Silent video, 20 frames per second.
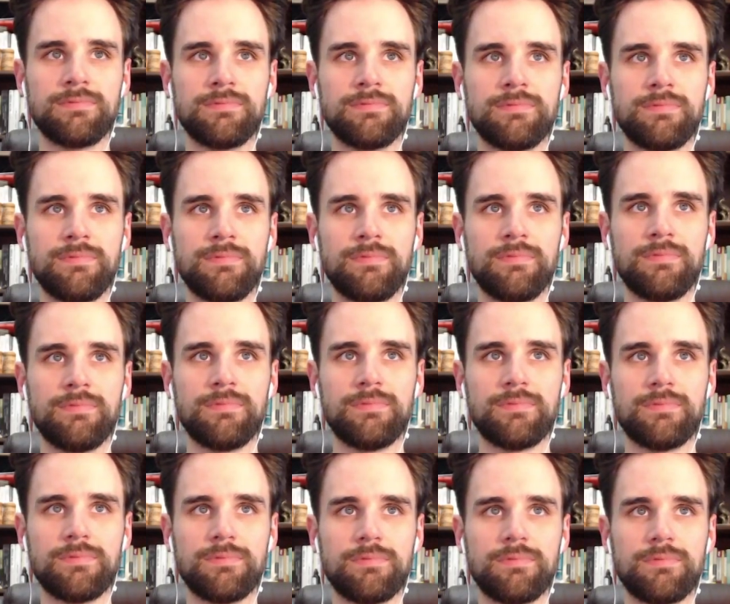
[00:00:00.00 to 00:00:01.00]

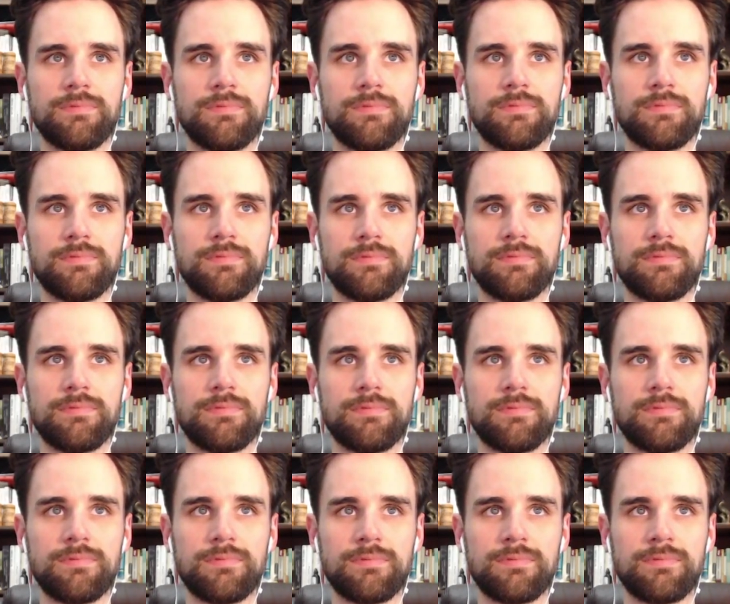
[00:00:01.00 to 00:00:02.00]

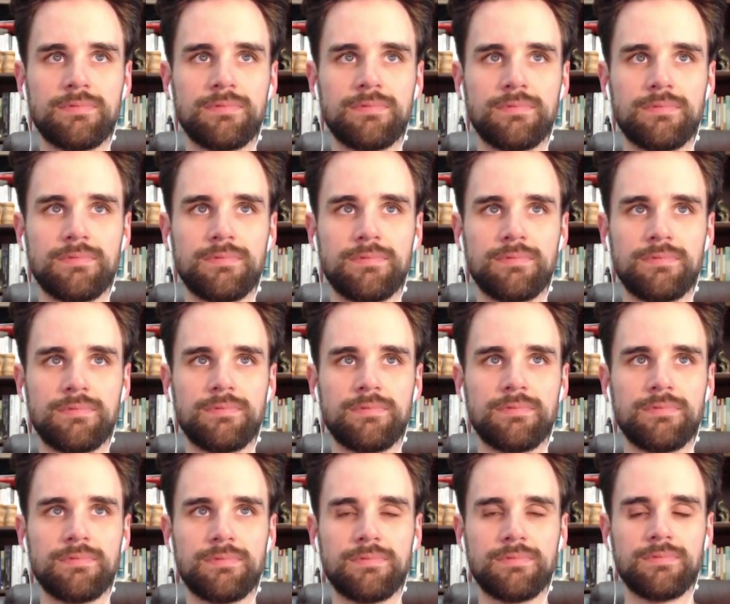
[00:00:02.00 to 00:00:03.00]

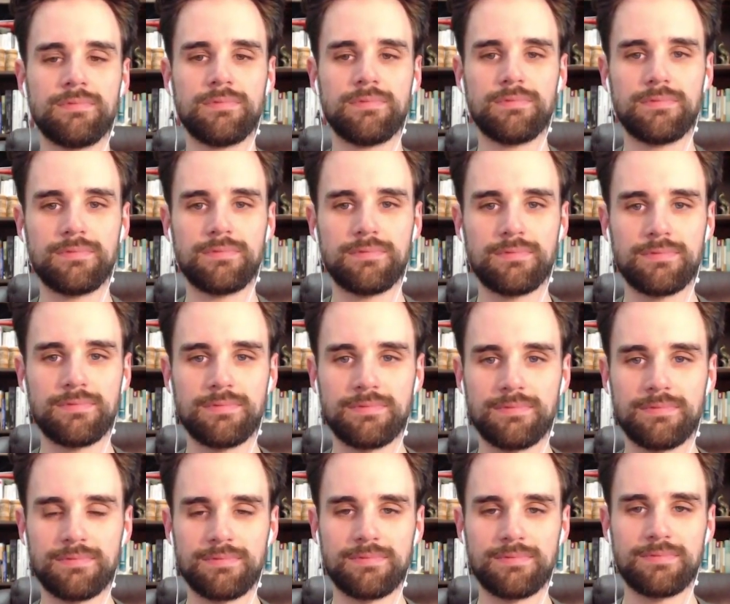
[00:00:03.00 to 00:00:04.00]

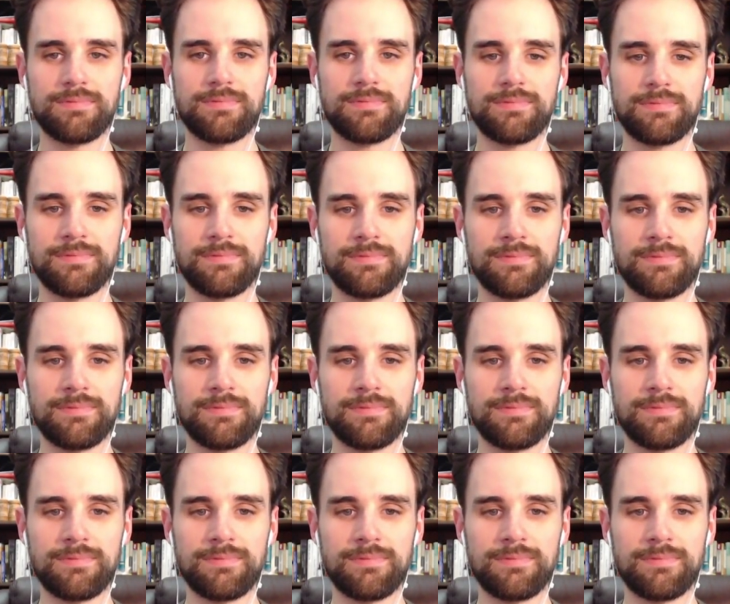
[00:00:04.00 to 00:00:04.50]
(not speaking)